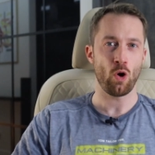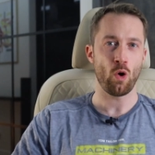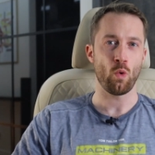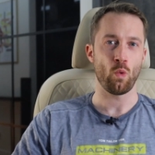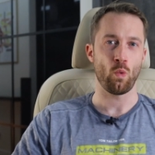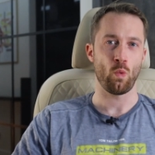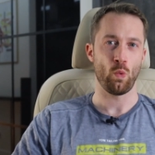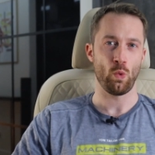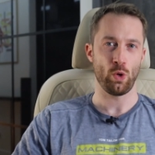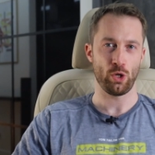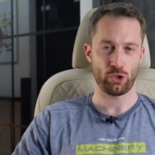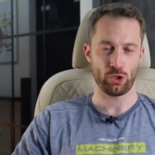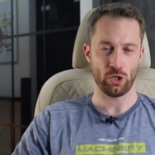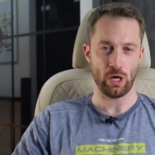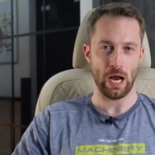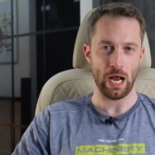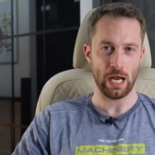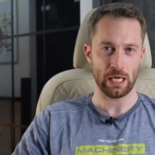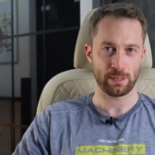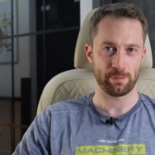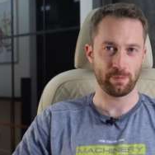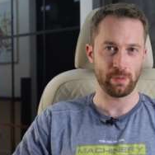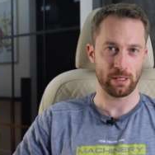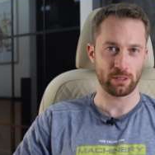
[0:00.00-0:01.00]
which
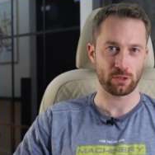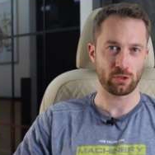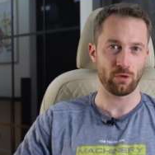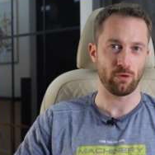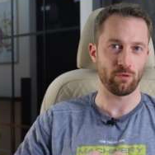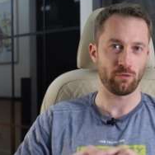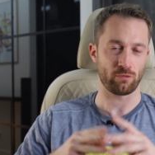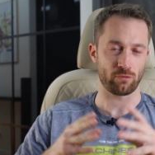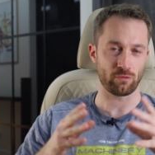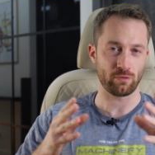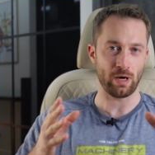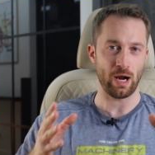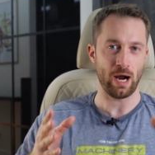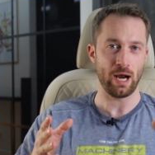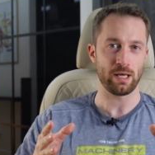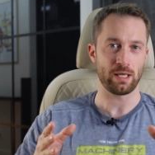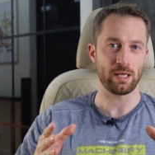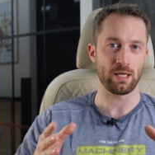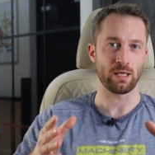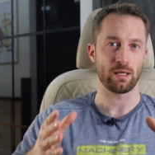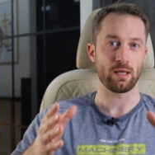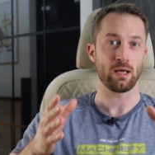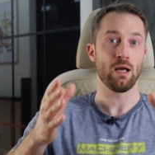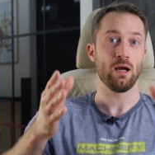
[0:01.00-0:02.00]
aspects of
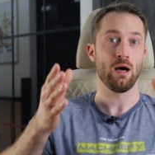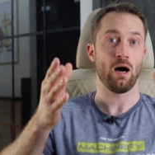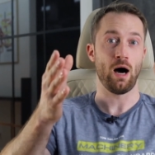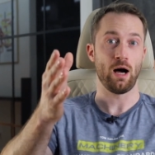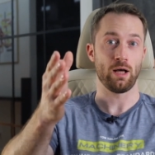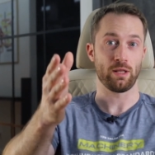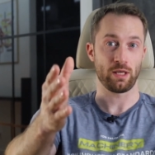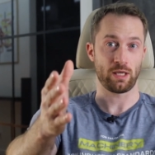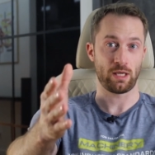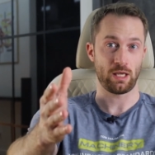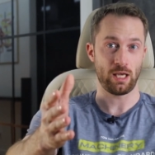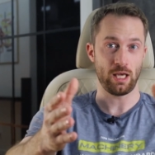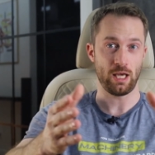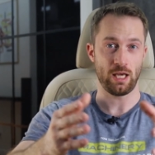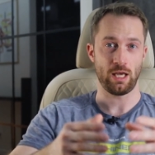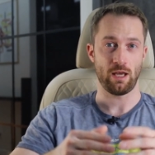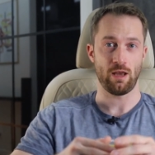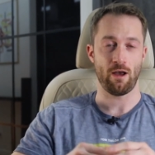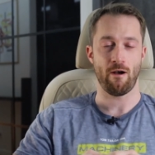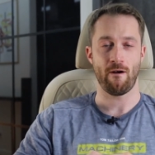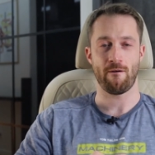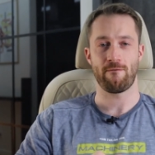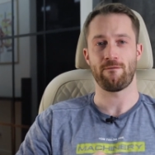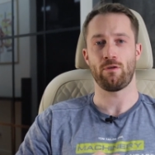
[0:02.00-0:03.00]
riding are the key
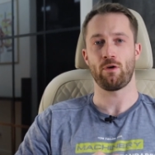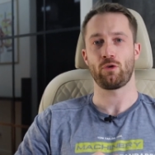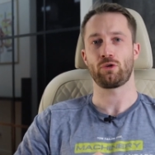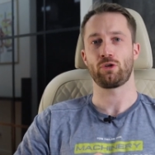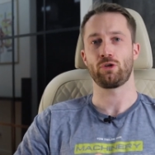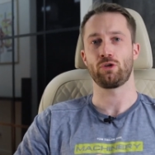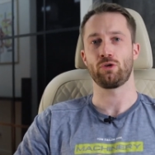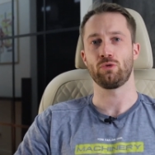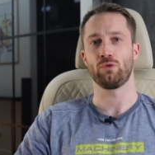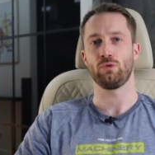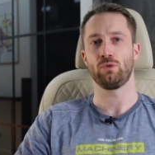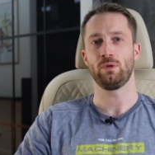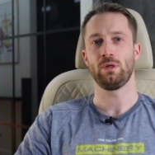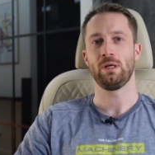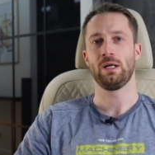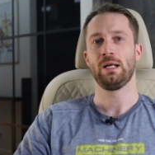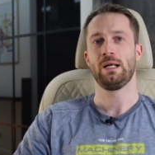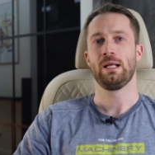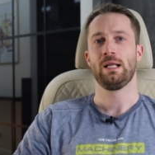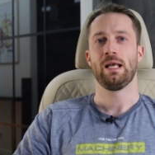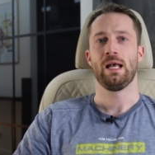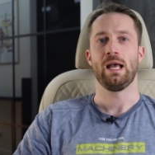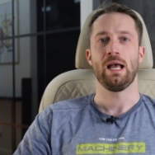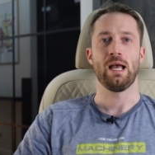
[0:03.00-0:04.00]
for you.
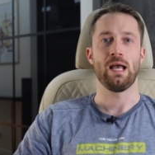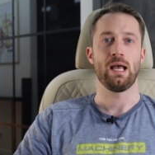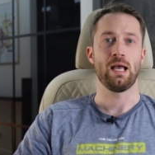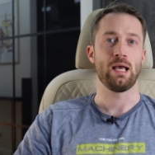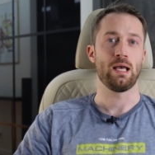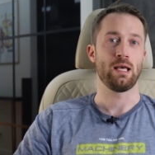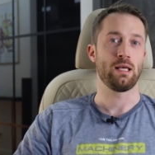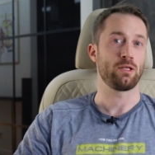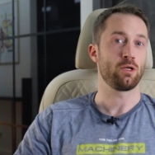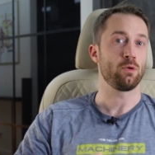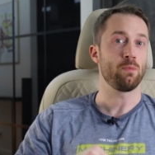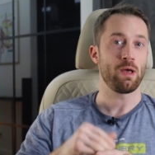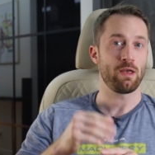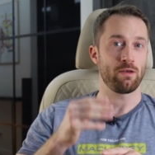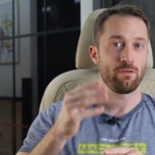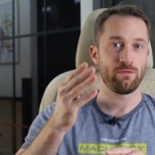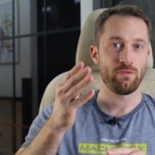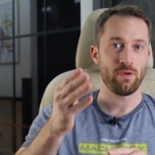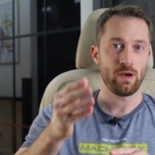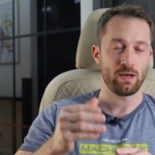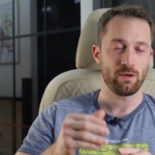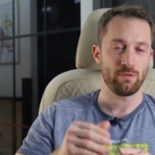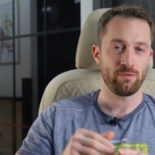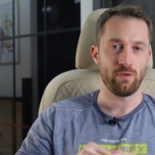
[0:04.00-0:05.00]
And you may
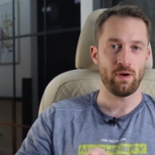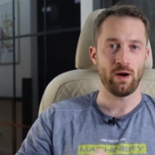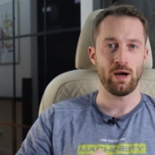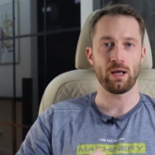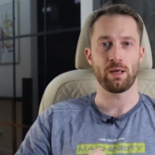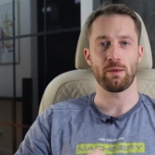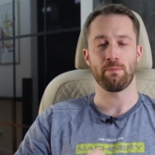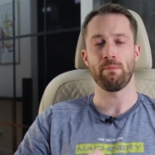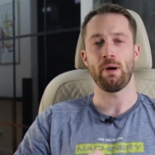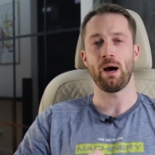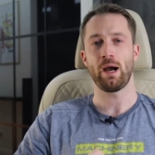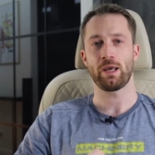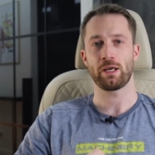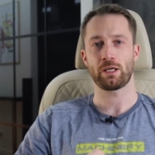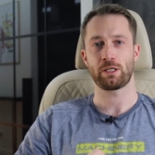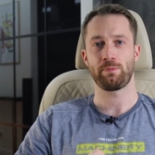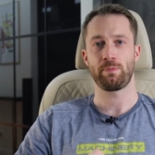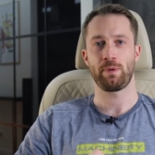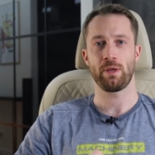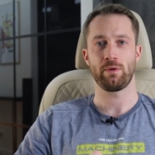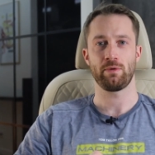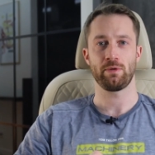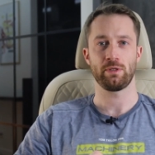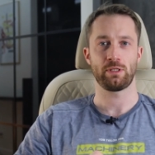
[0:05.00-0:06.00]
verify my
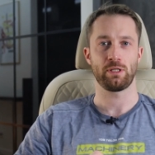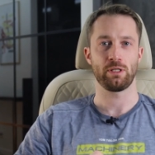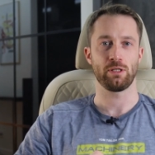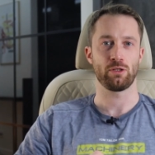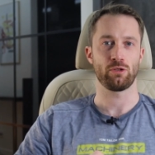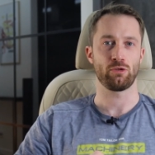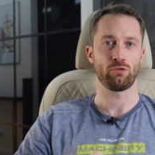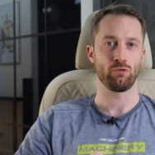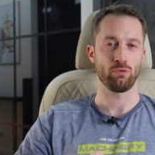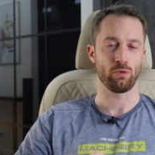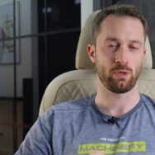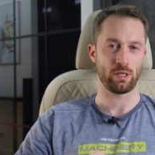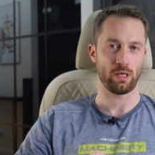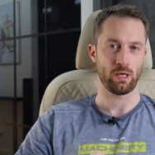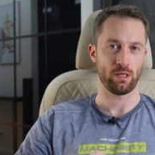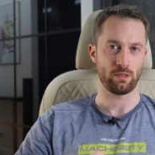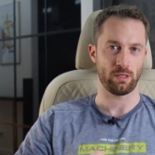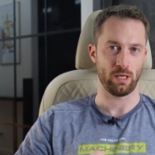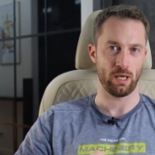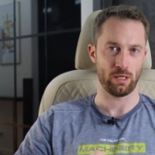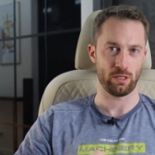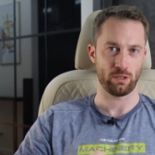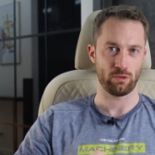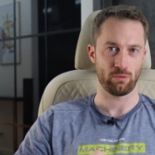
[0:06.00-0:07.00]
experiences during a
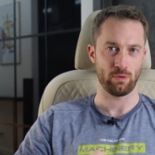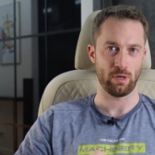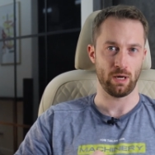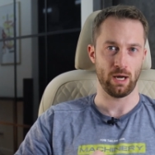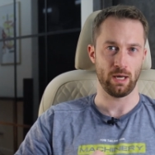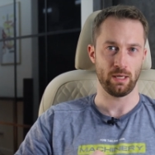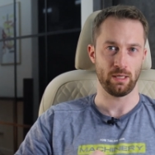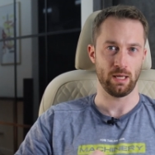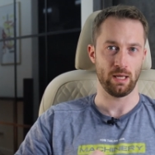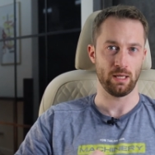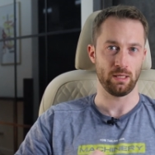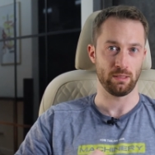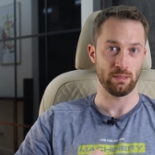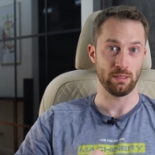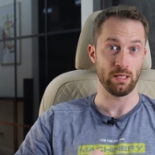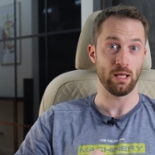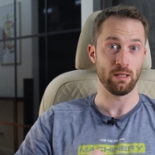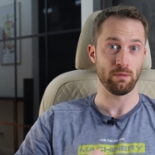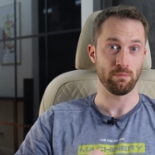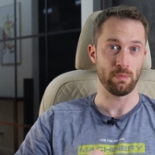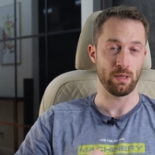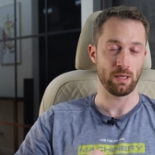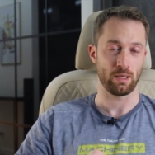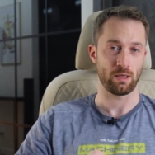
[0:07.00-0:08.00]
test ride and
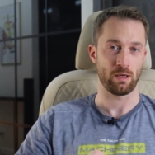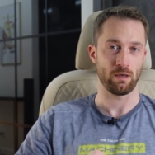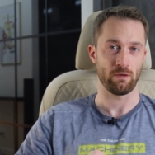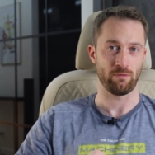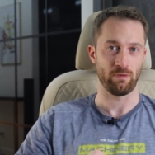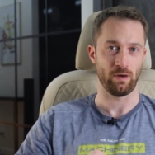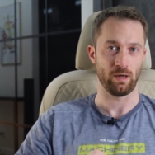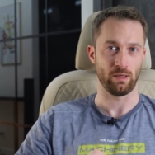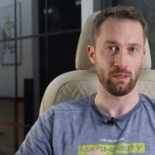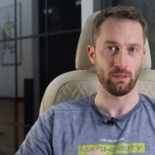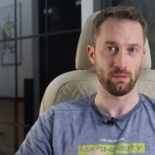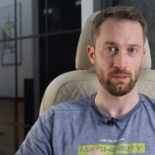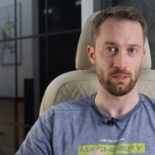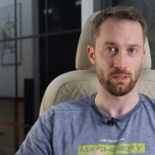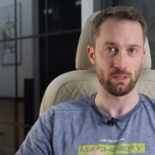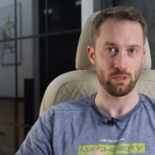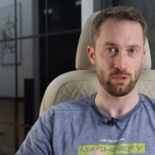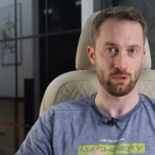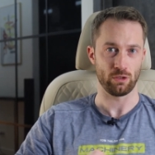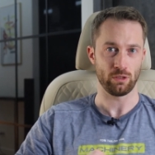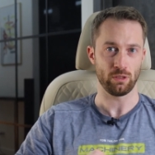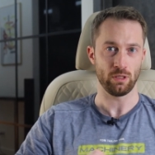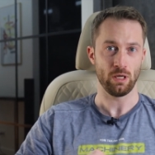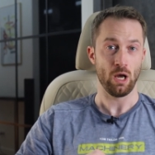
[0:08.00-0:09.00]
then make a final
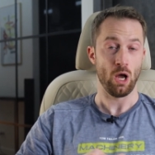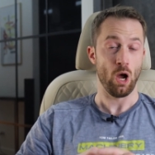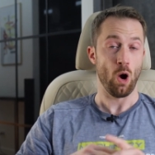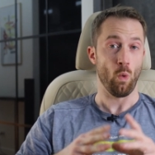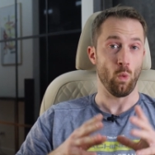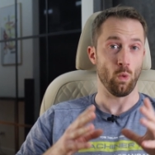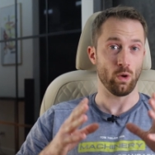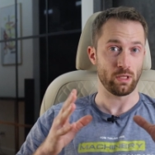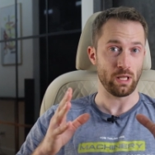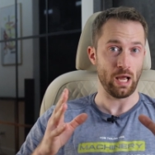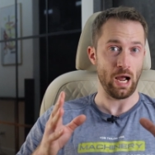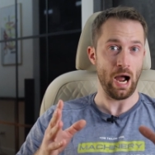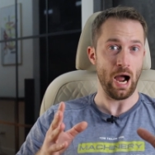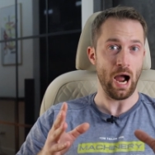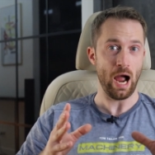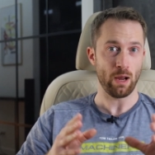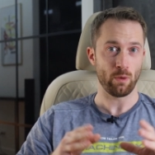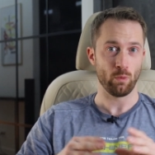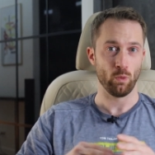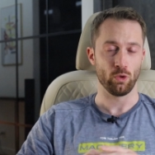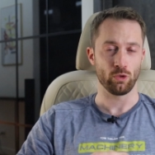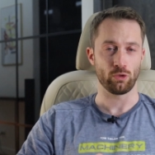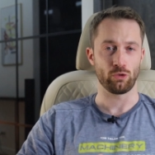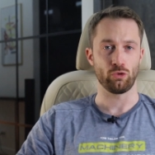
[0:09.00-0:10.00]
decision. What I
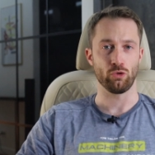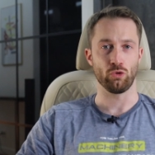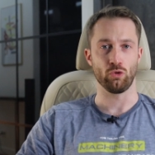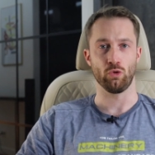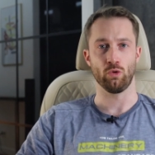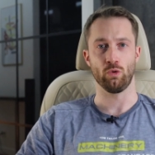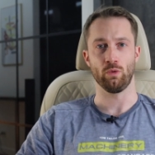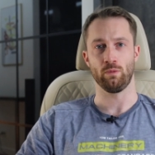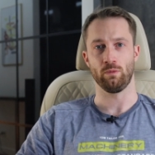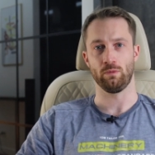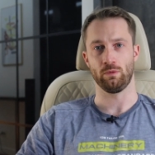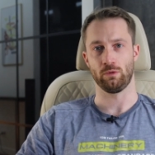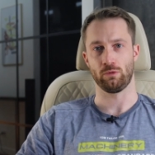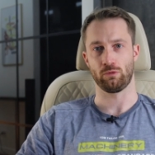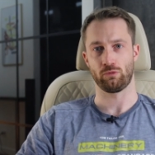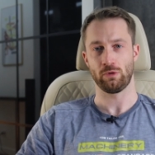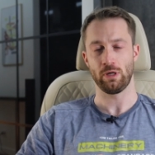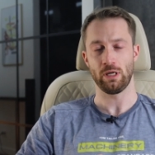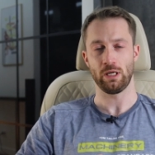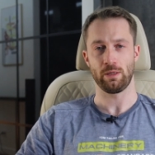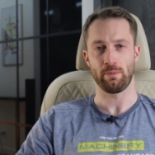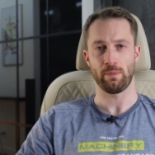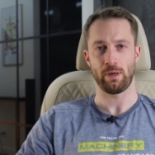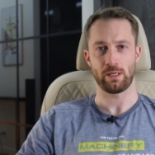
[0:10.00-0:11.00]
would do
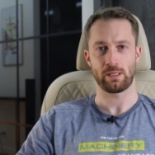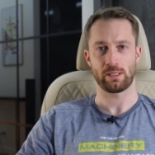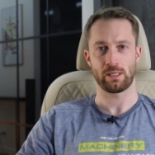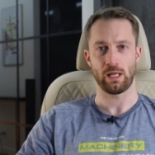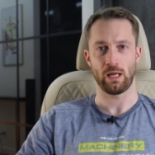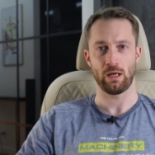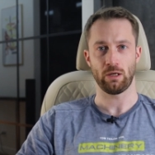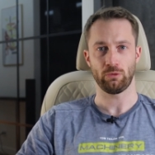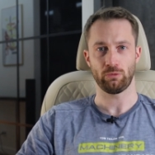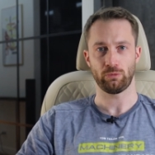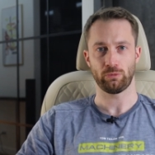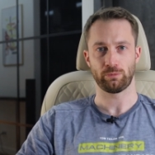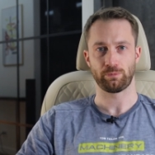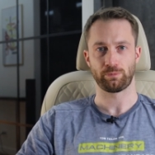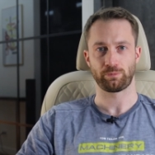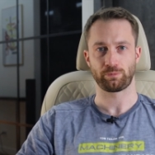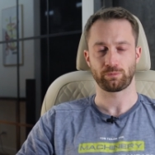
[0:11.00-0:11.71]
really myself,